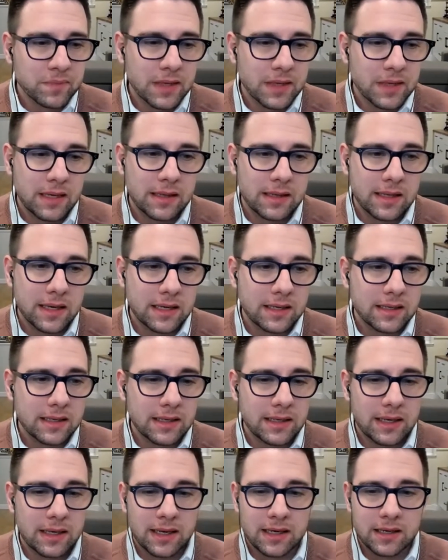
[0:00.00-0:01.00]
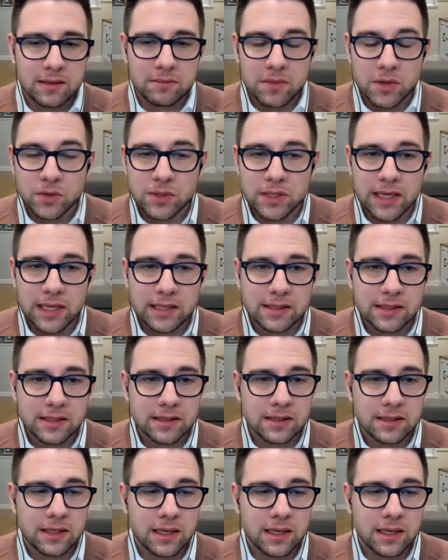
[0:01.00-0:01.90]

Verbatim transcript: And then uh, in most cases,